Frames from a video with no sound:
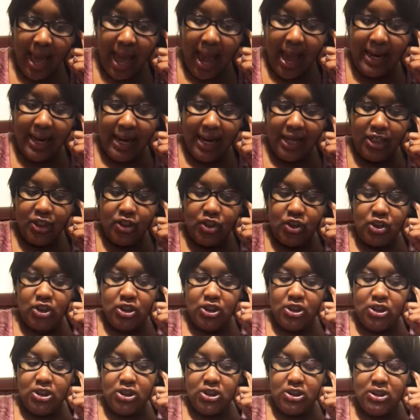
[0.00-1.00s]
And I
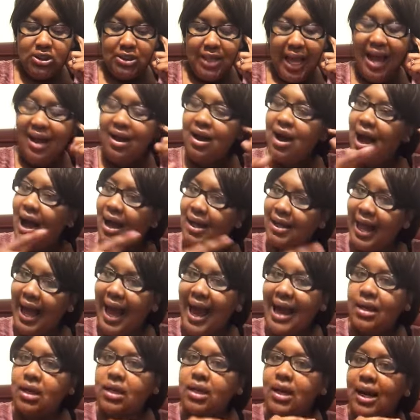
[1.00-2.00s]

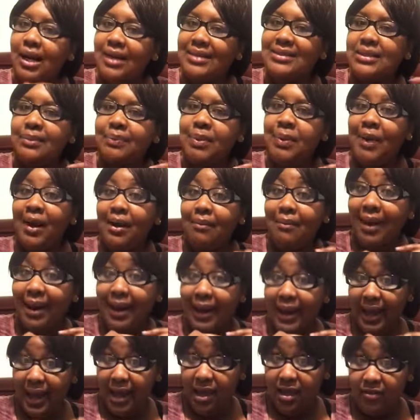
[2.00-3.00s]
had to cut some people out of my
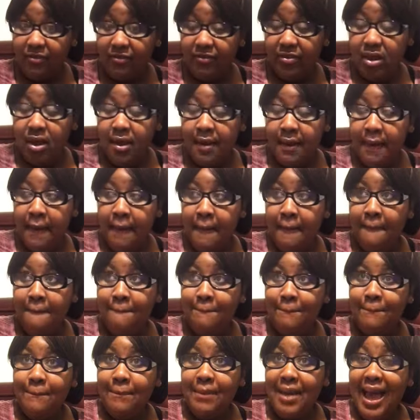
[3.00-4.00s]
life.
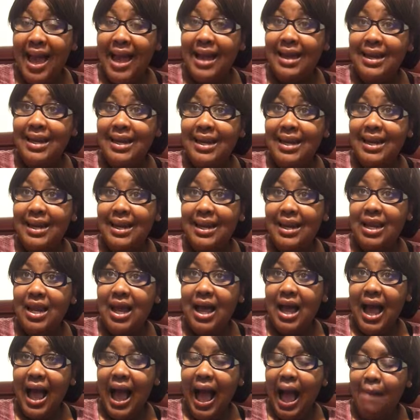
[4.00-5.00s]
And
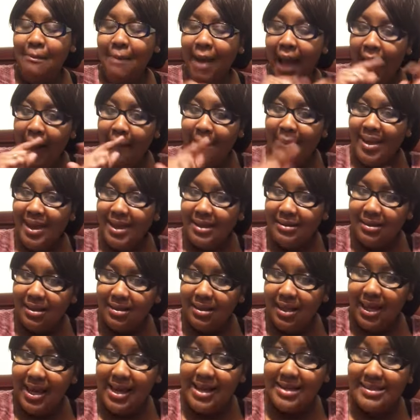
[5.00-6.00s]
I'm happy I
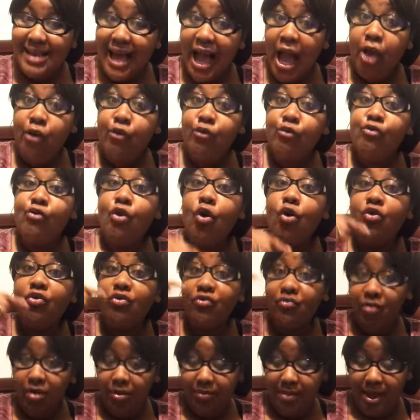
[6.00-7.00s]
did that because I grew
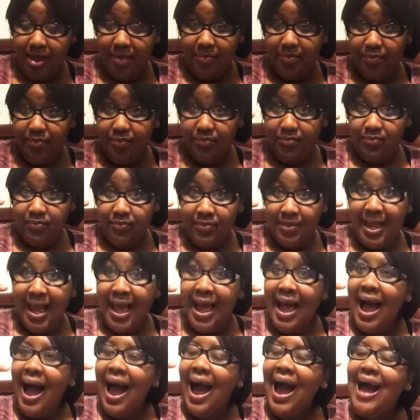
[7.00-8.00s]
from it.
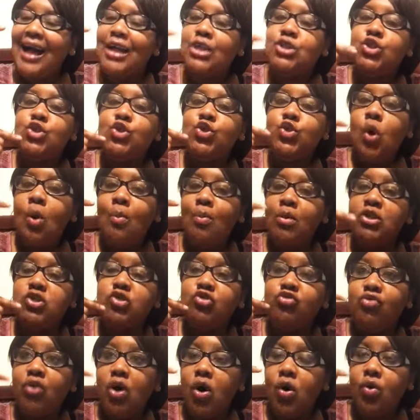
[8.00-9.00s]
I had so
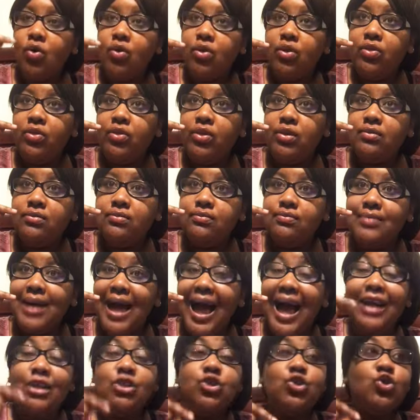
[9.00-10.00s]
much growth.
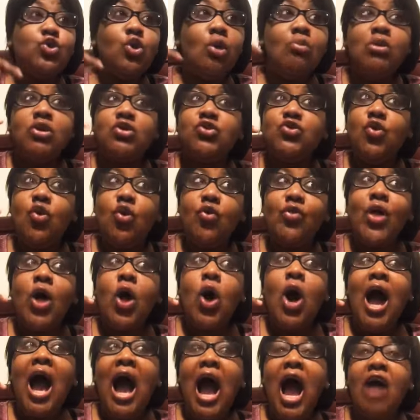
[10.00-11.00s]

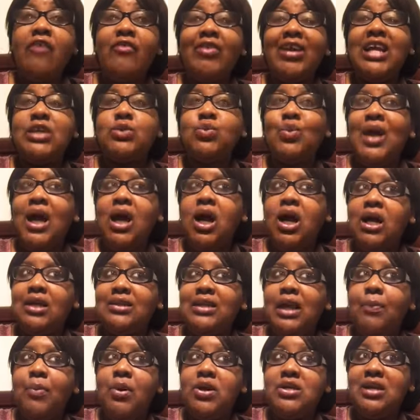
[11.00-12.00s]
I realized when I
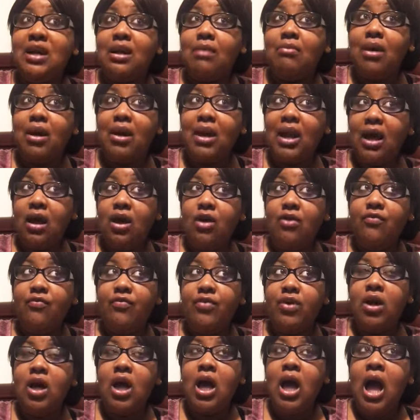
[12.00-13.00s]
cut that person out of my
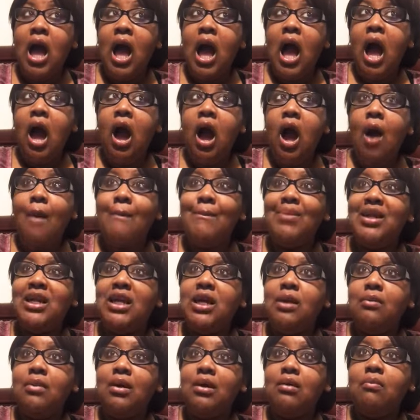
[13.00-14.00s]
life, how
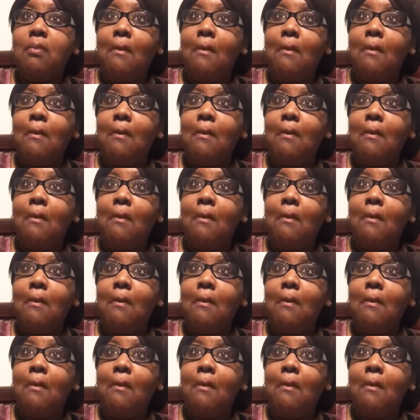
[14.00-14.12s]
many